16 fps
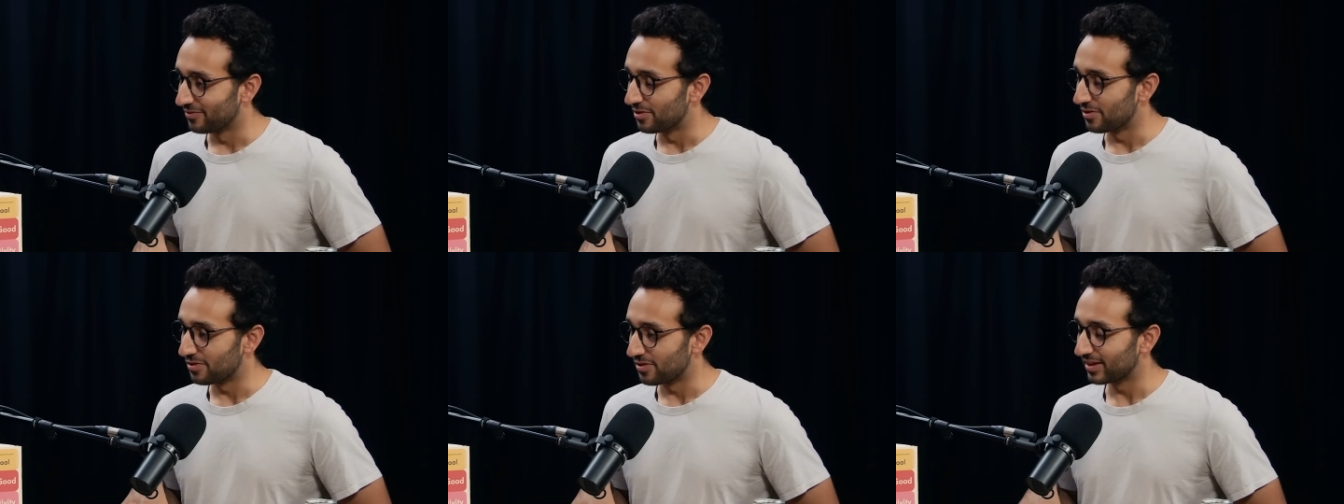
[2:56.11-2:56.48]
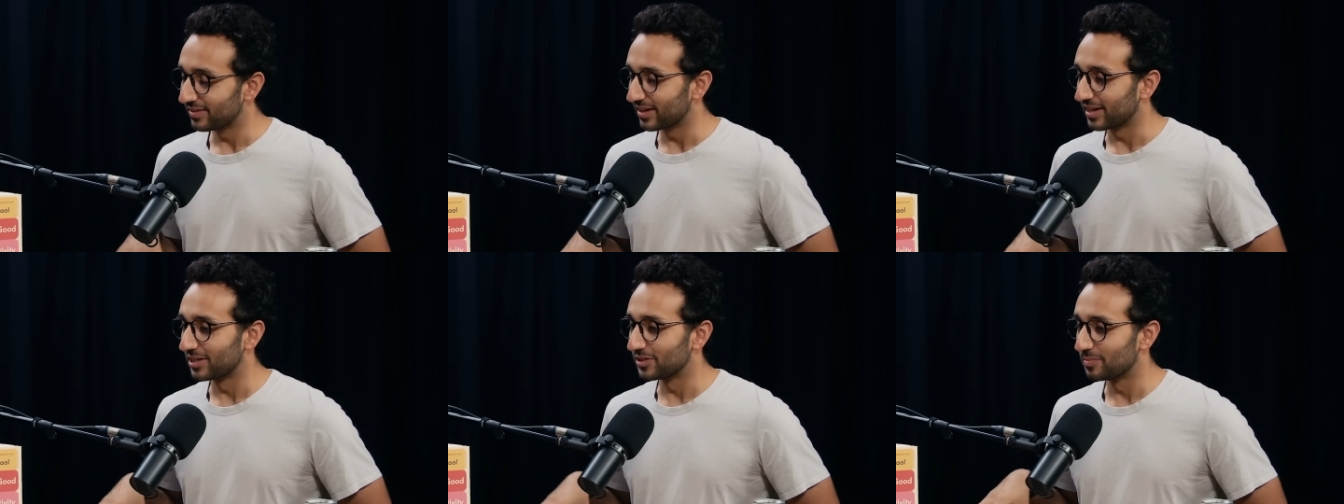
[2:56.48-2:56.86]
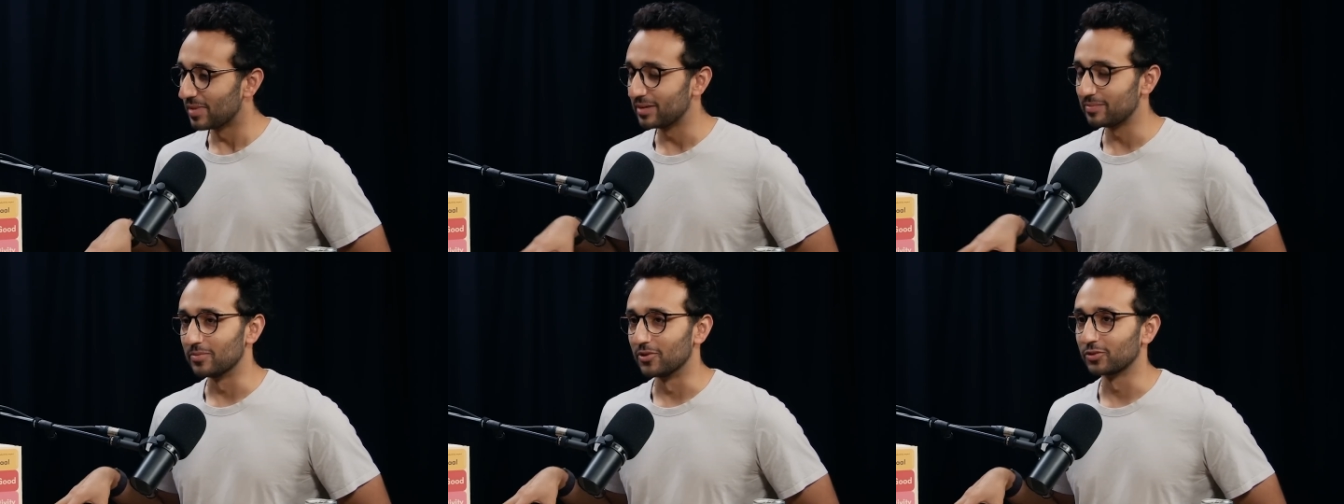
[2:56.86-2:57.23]
the thing that has
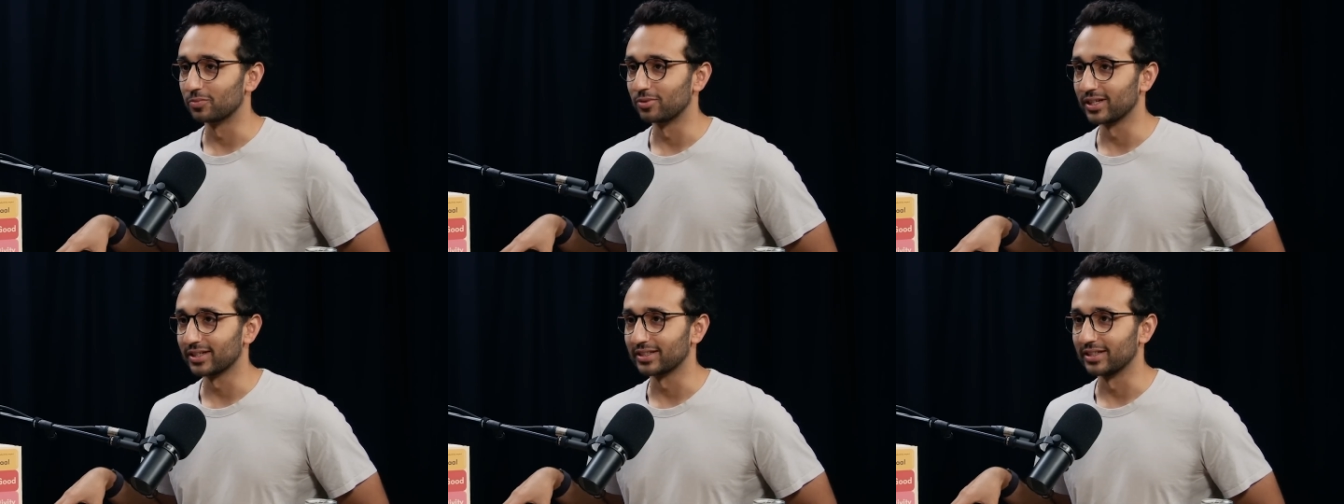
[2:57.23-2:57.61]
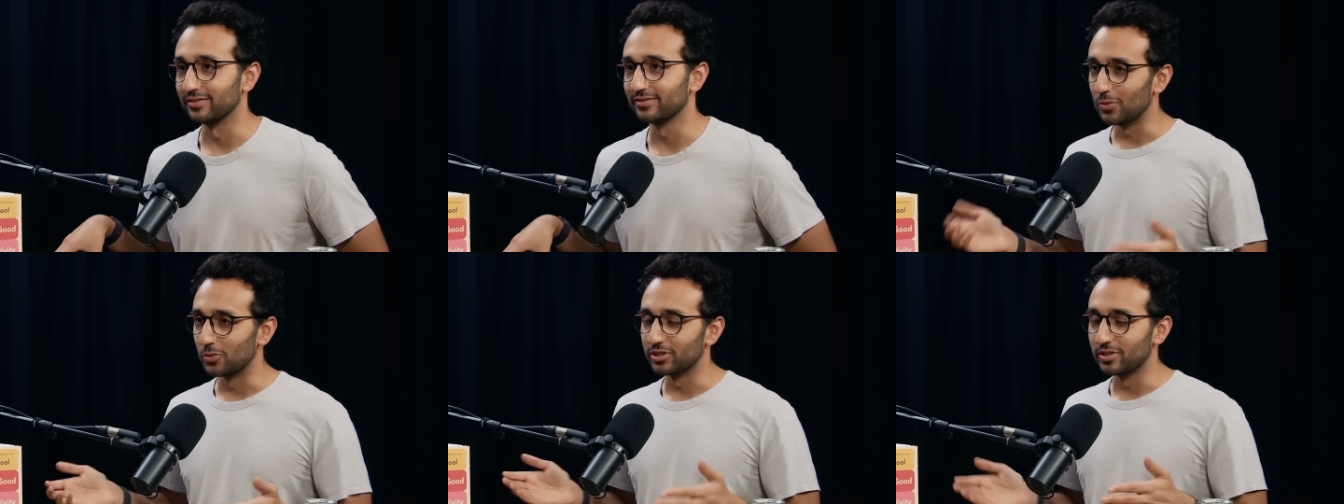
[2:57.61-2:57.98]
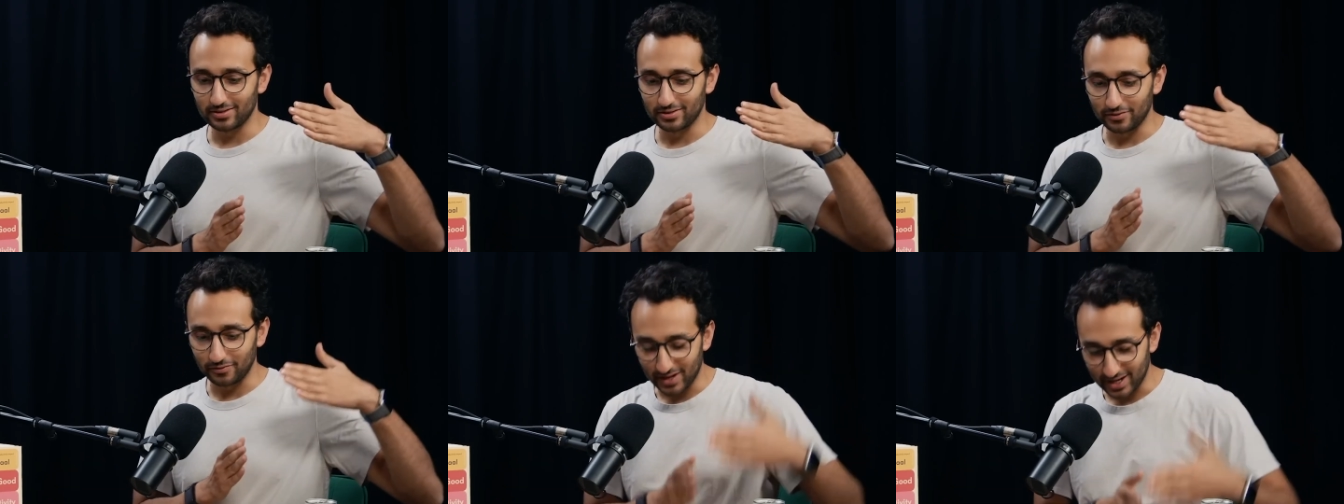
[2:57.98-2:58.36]
made me most productive was
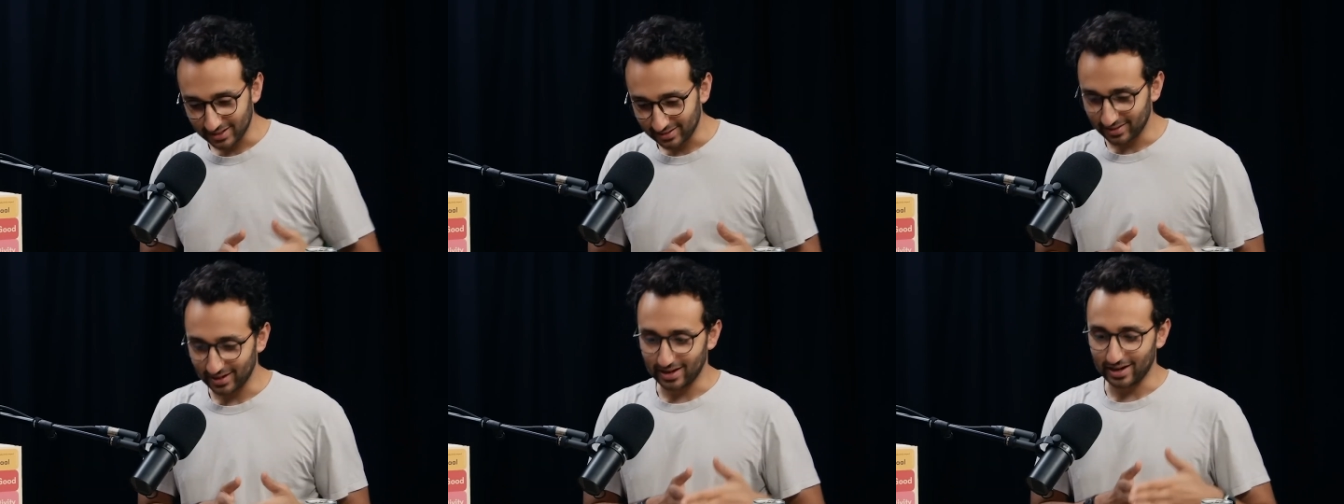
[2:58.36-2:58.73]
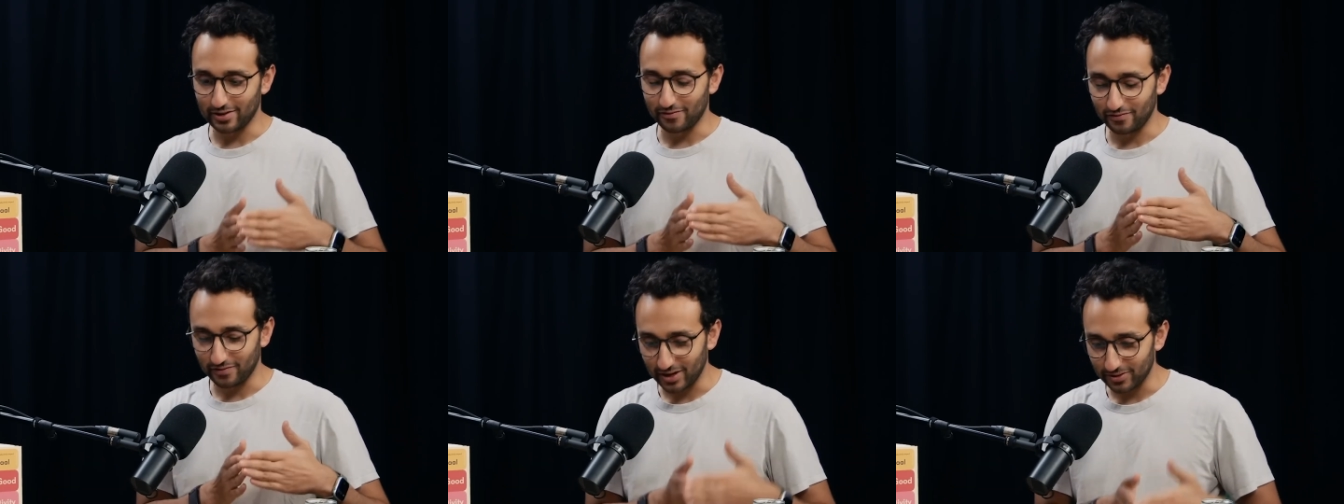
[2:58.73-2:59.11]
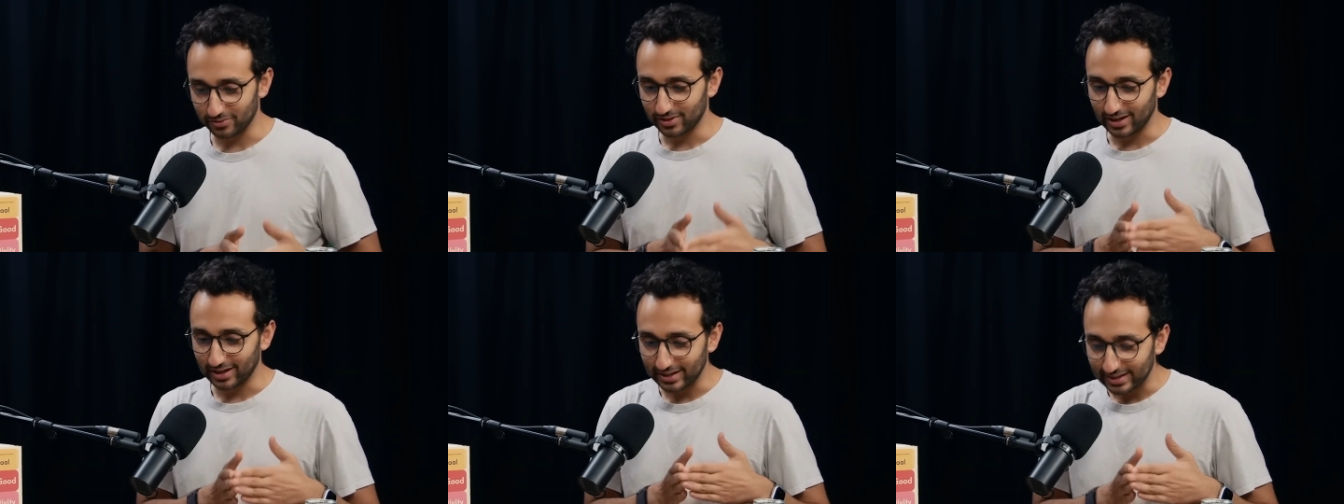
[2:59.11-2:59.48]
the fact that
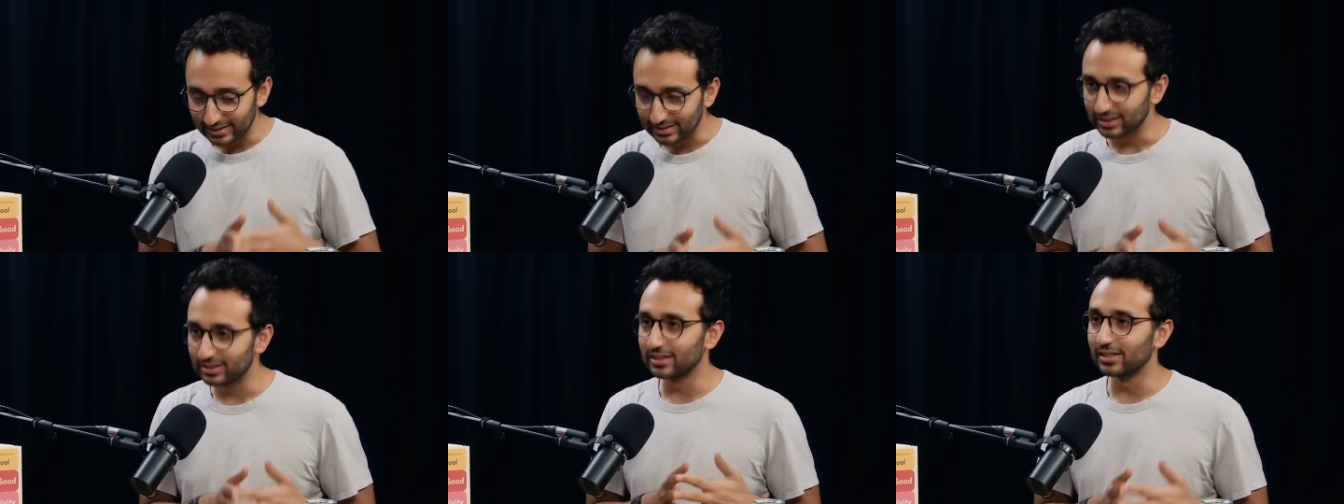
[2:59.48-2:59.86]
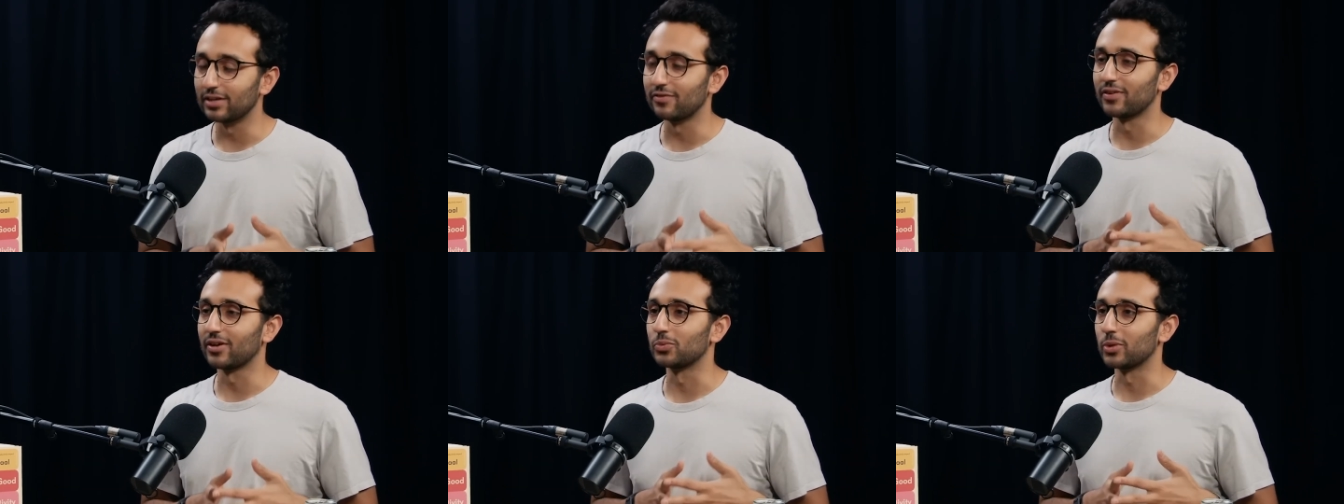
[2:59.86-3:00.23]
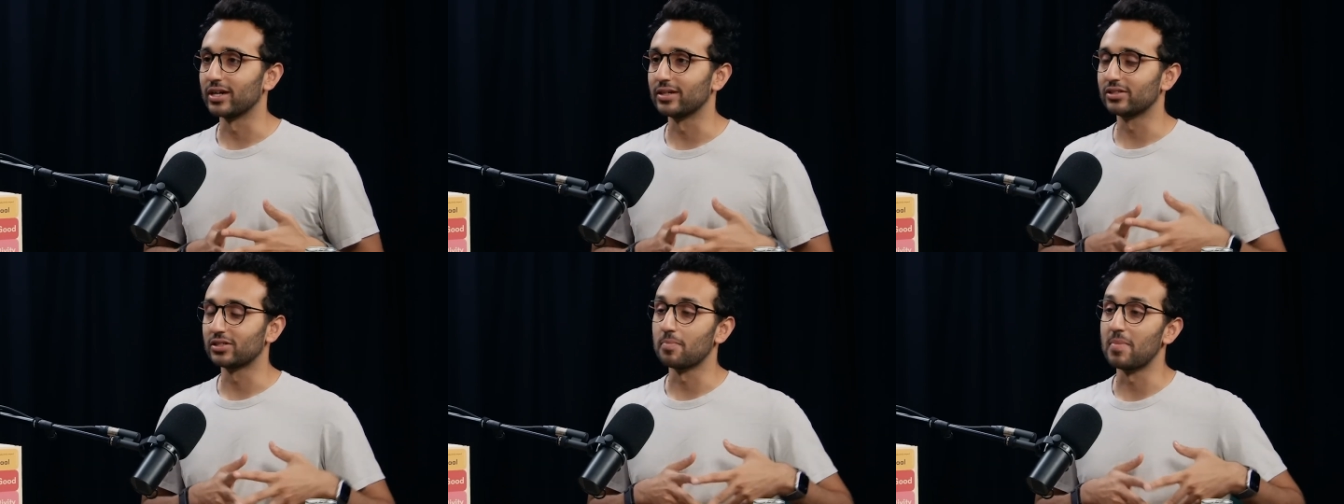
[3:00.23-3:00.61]
I consistently found
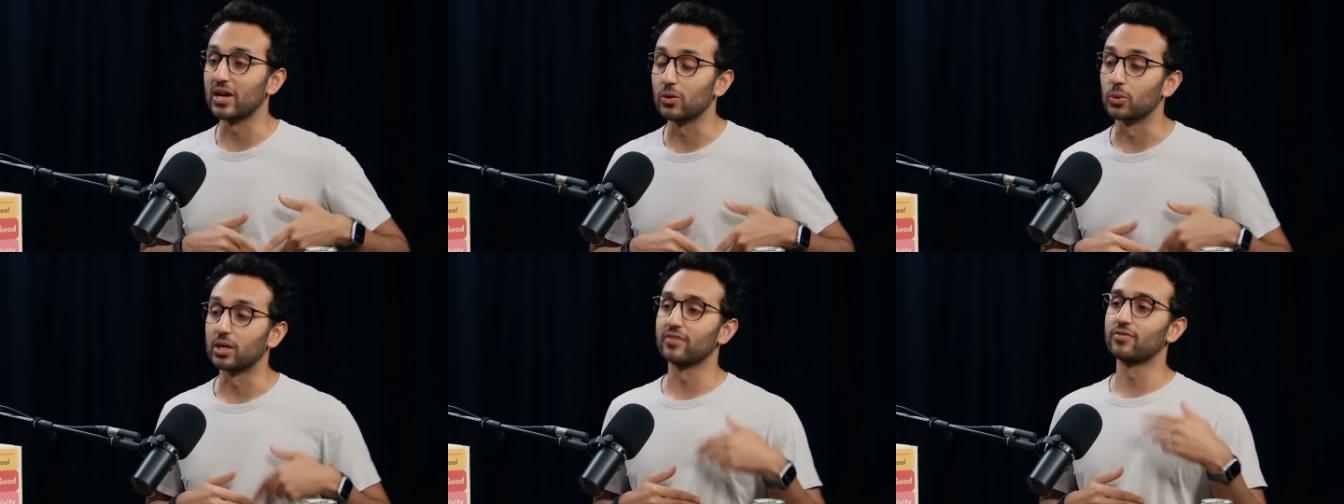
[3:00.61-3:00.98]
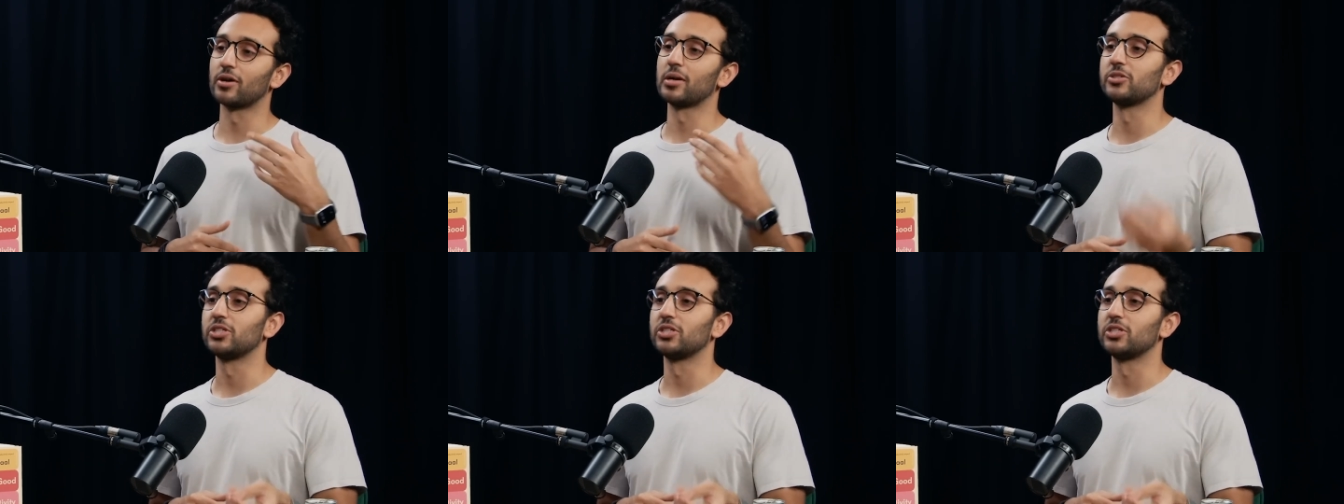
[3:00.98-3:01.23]
ways to make whatever I was